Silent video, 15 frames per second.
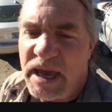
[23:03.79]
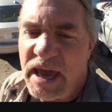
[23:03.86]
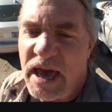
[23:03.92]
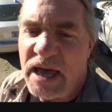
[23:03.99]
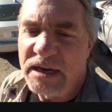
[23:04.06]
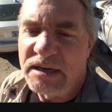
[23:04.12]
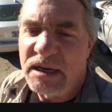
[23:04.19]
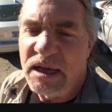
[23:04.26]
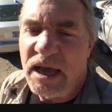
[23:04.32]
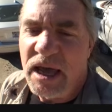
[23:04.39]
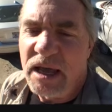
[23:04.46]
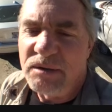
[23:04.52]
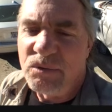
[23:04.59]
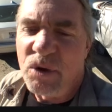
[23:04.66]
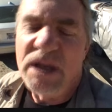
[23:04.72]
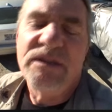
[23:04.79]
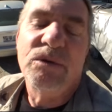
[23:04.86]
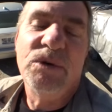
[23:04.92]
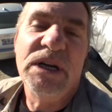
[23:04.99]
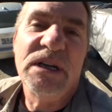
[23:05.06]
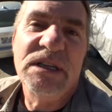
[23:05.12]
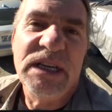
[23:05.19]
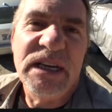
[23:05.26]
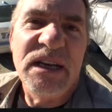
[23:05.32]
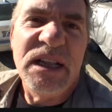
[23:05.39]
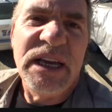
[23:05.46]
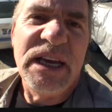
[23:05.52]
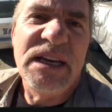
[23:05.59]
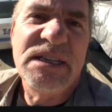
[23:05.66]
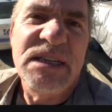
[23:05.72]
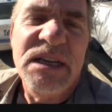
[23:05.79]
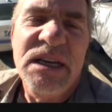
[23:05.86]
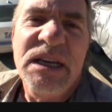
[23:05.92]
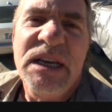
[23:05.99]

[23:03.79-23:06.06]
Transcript: and, and what the real deal is,